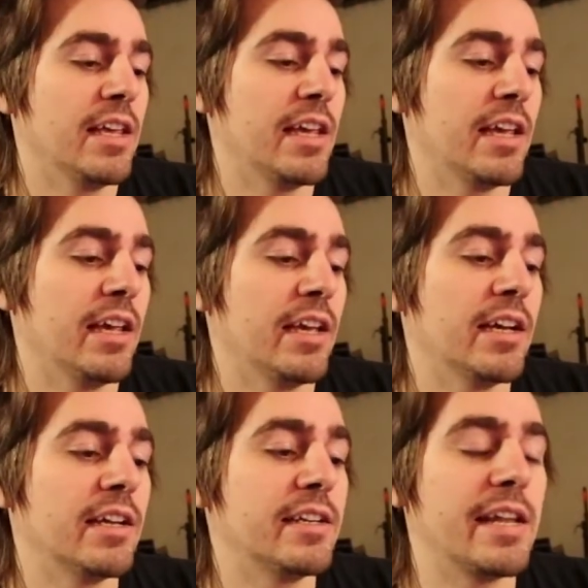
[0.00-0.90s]

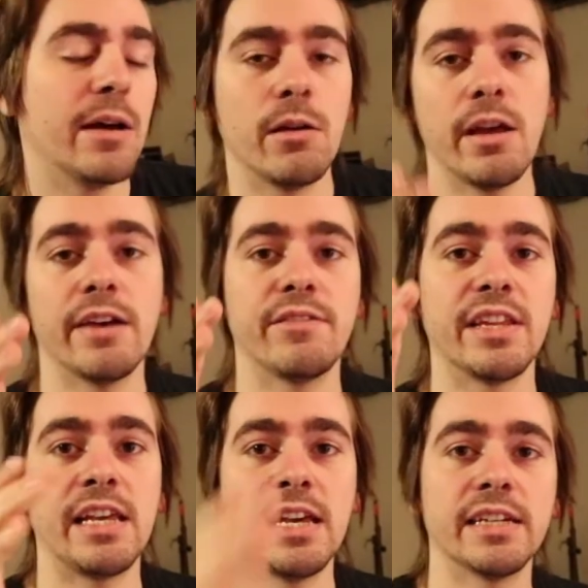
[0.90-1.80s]
and now I have the
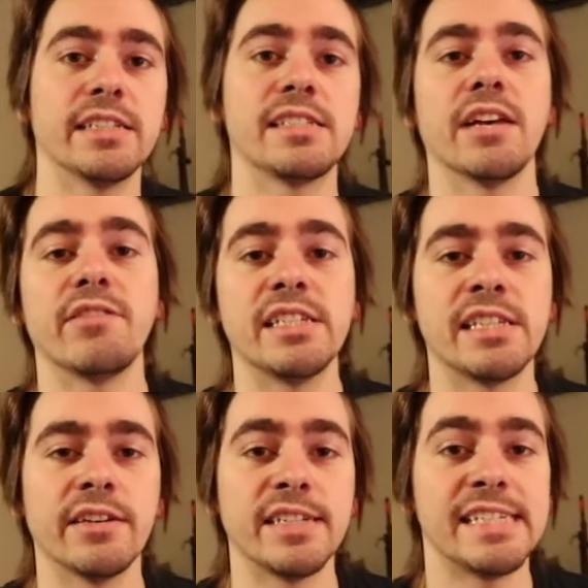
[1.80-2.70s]
Canon
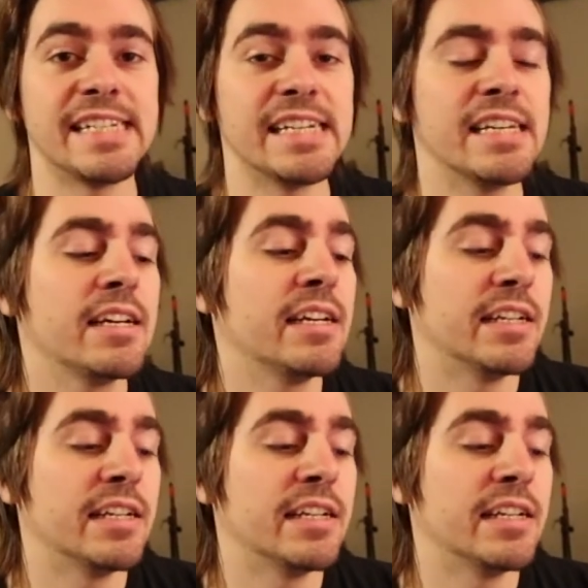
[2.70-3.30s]
77D.